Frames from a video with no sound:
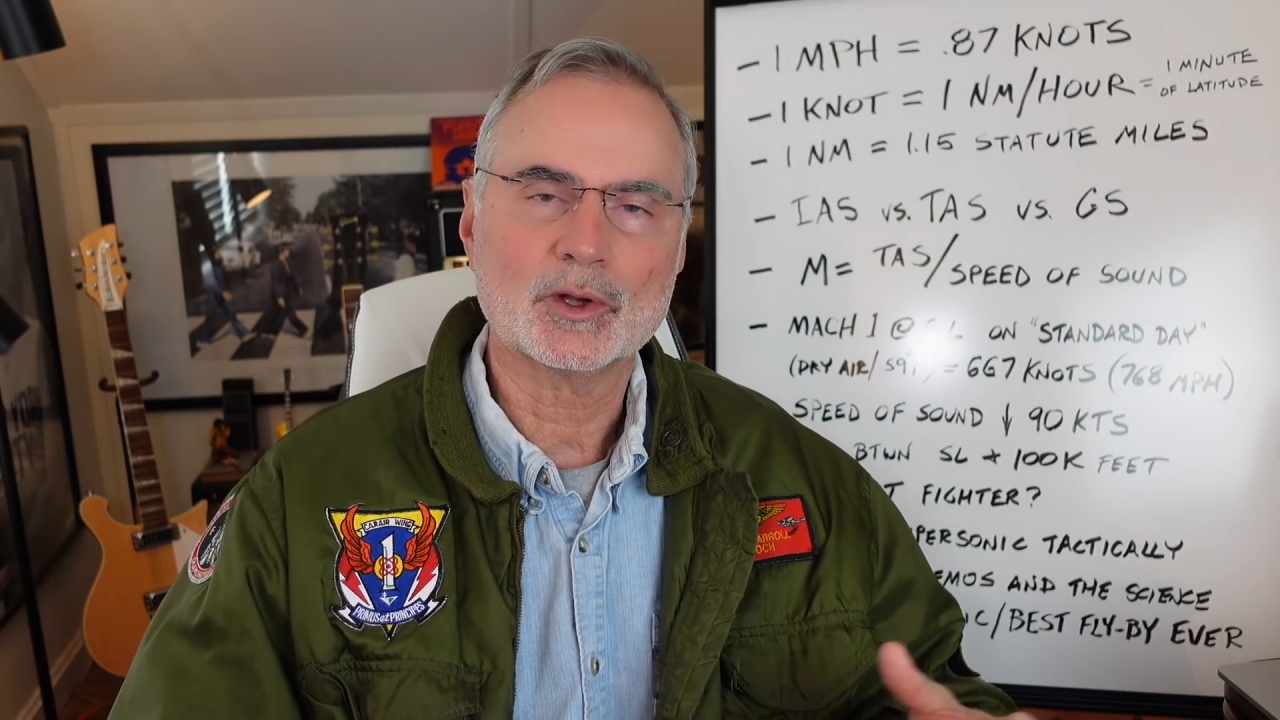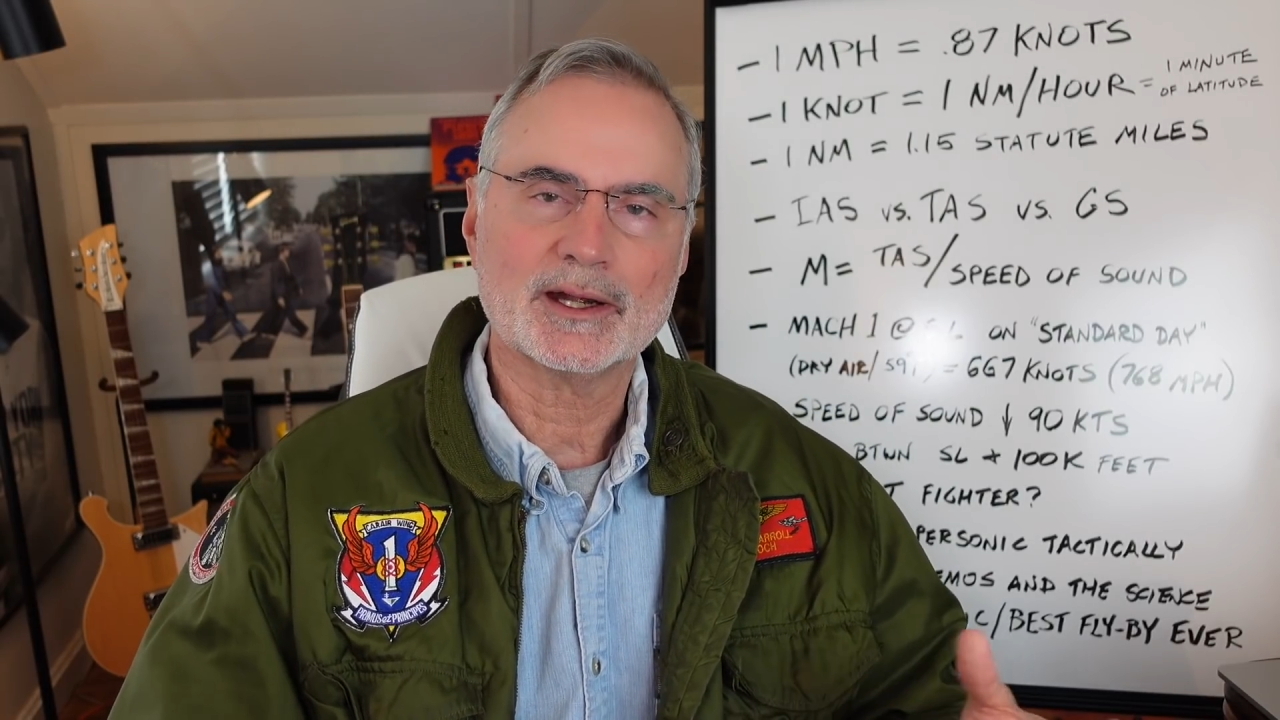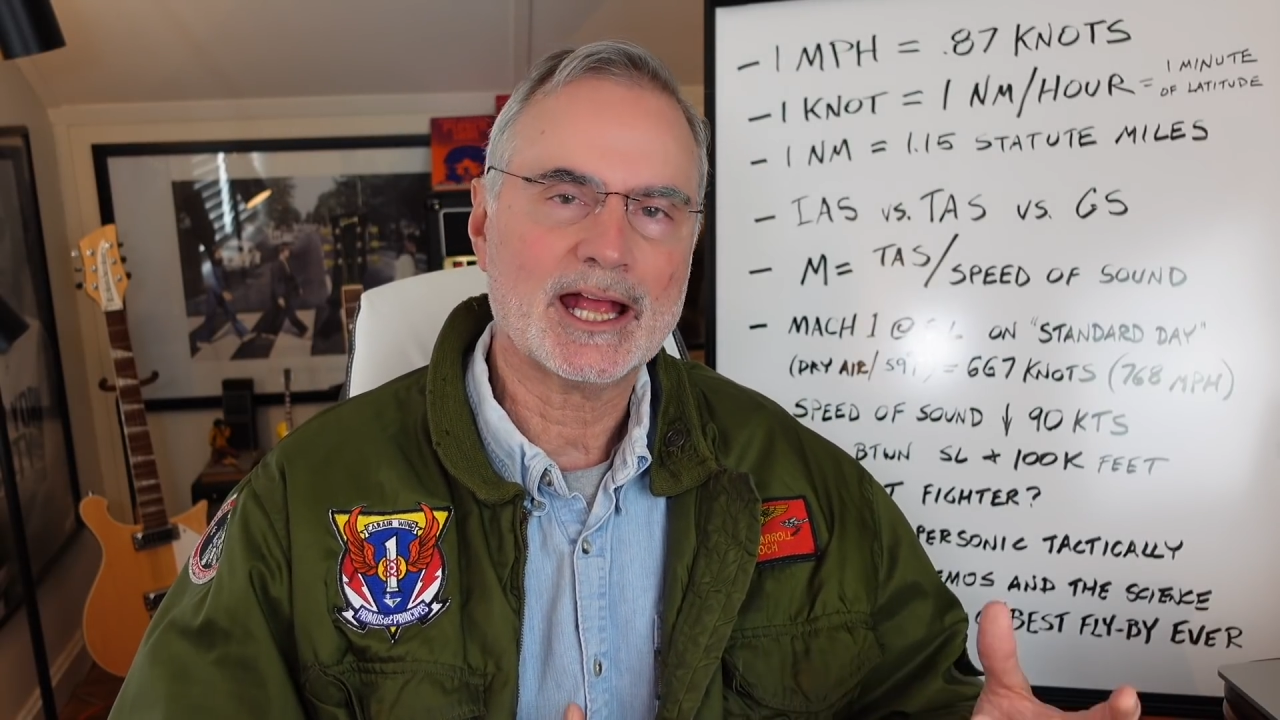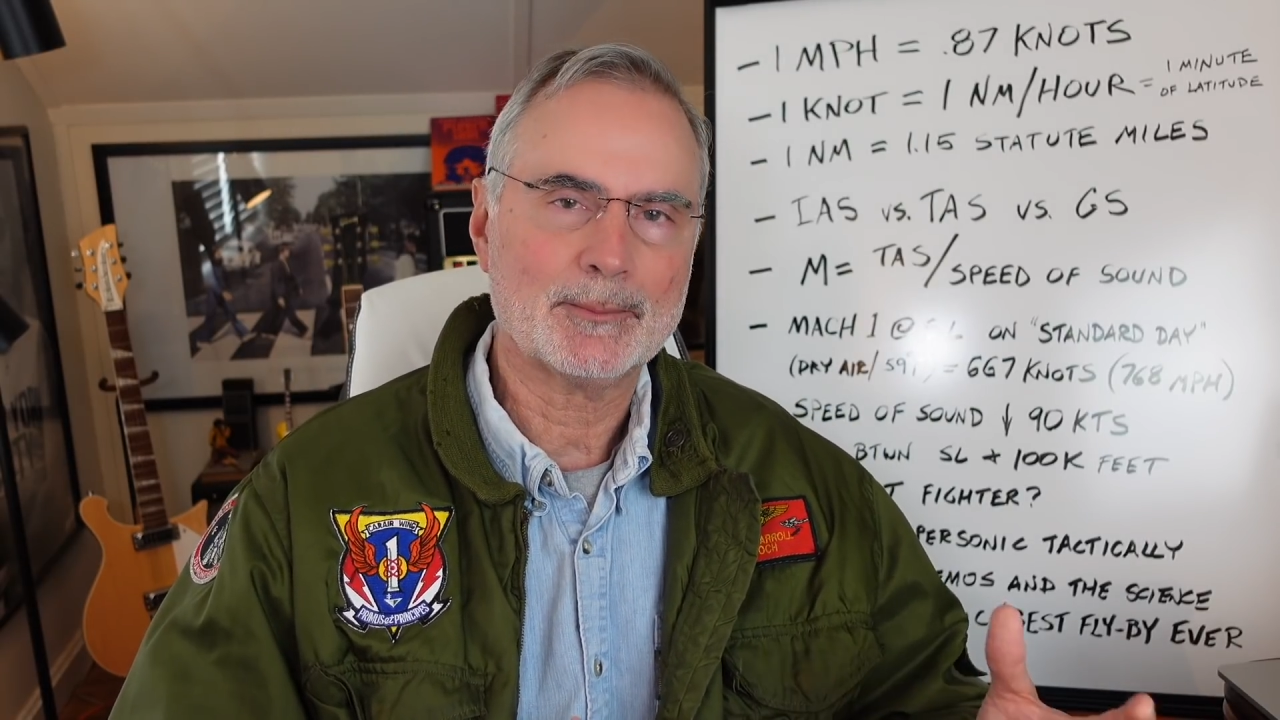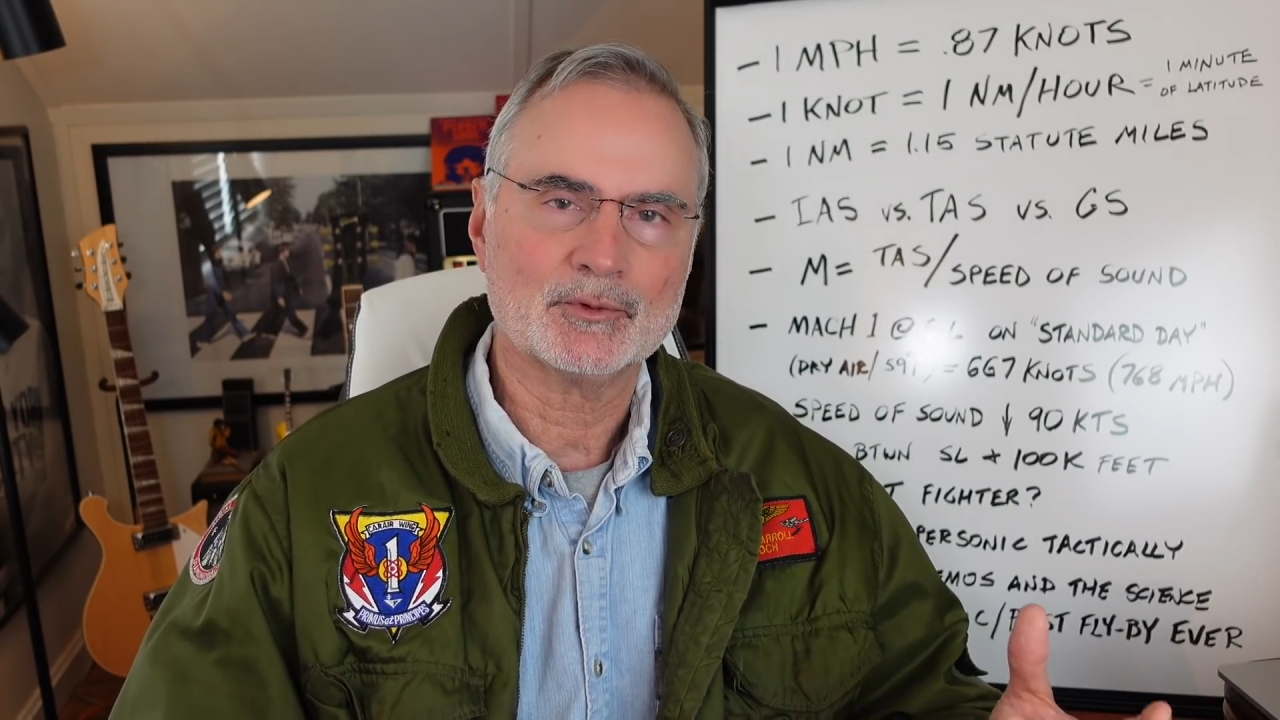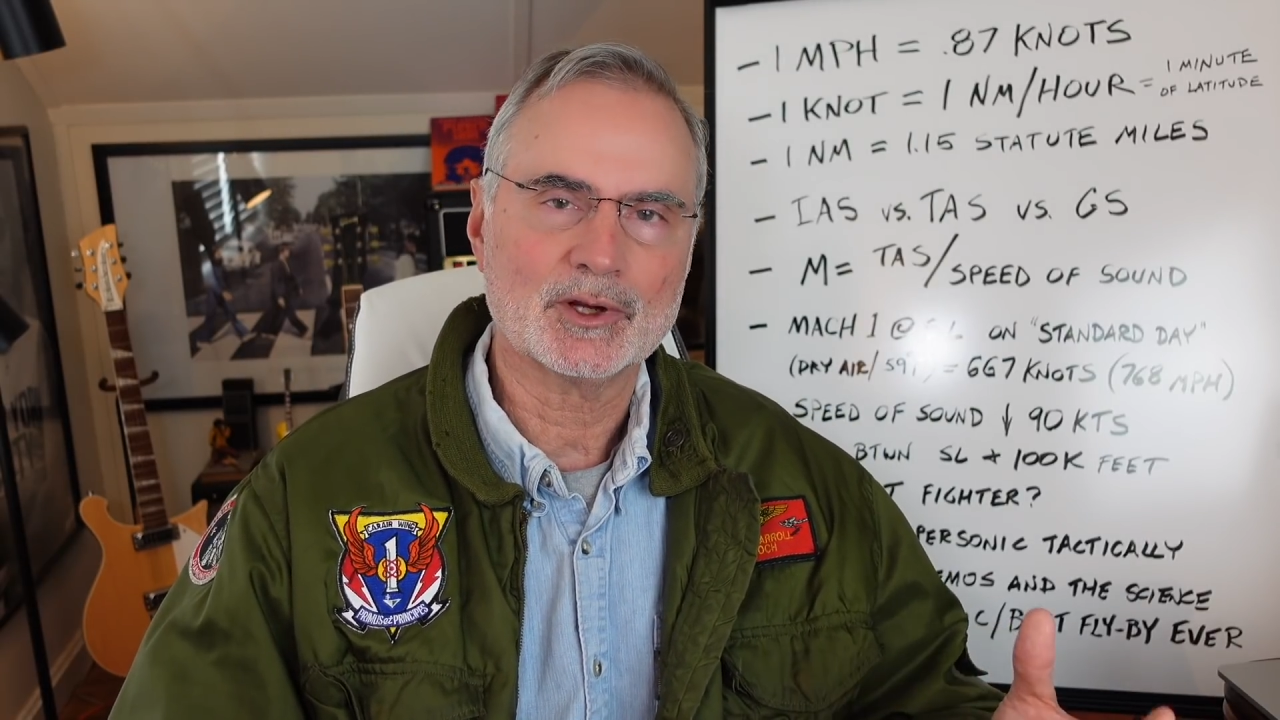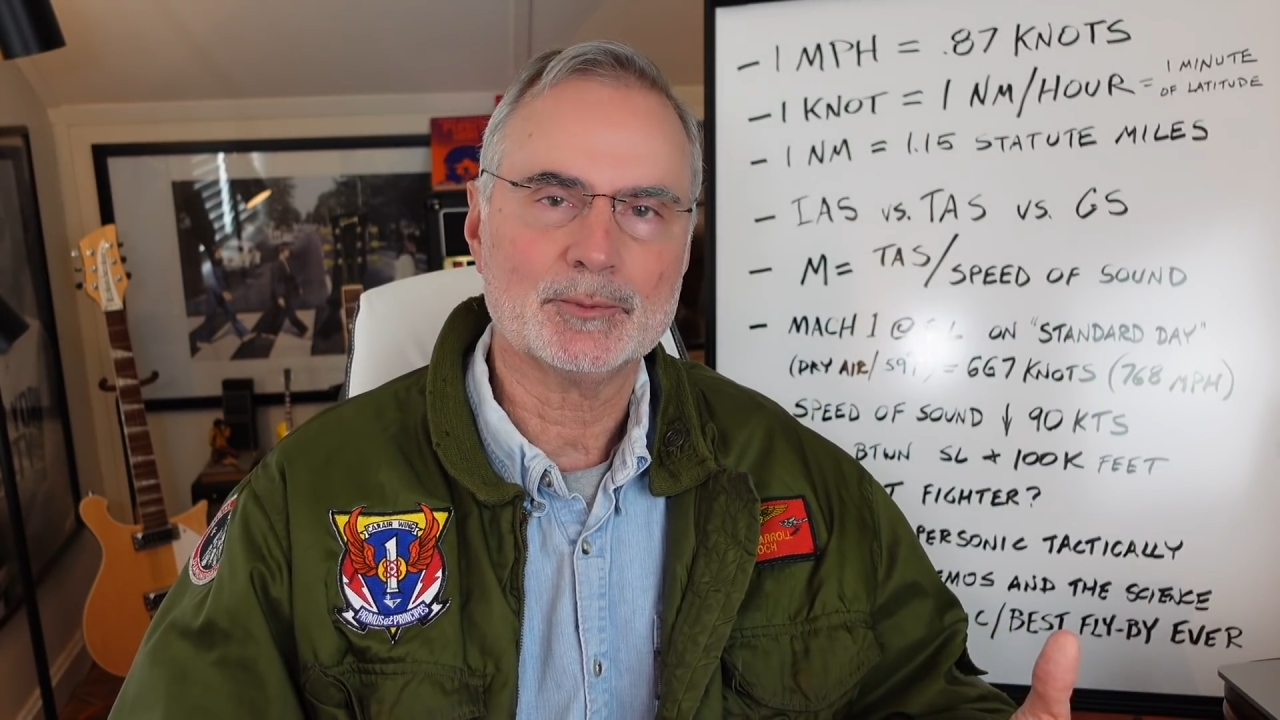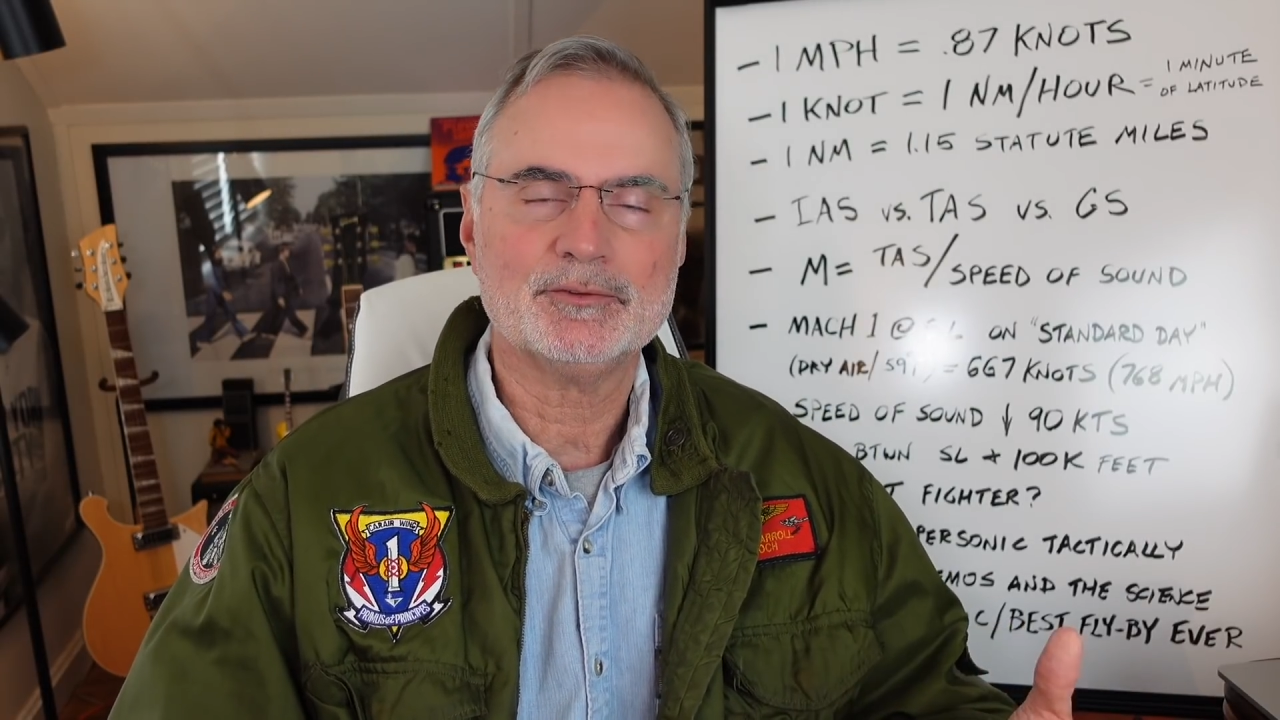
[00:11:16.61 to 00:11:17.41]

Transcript: what had happened right